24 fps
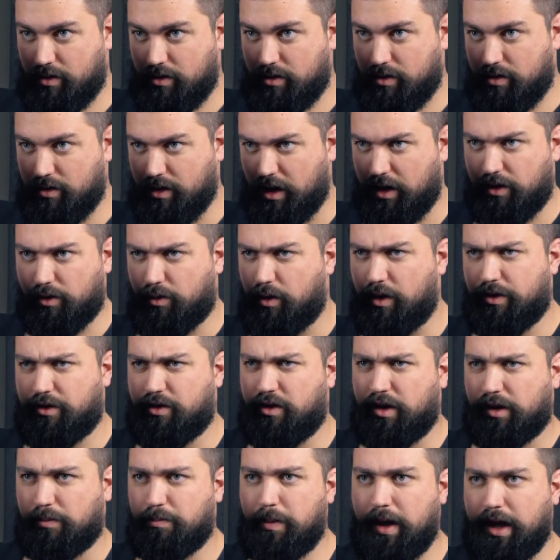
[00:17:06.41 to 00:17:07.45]
The other ones are,
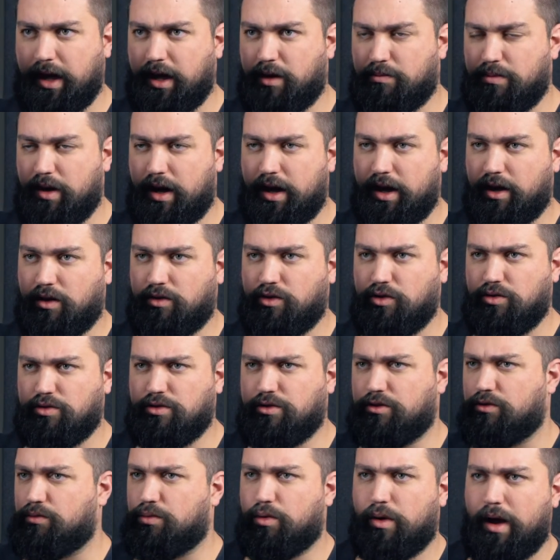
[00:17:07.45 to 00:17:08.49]
like, paid behind
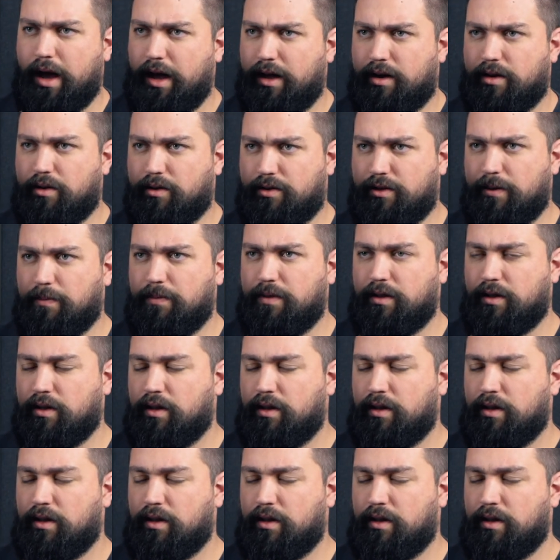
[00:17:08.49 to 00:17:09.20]
YouTube Red or something.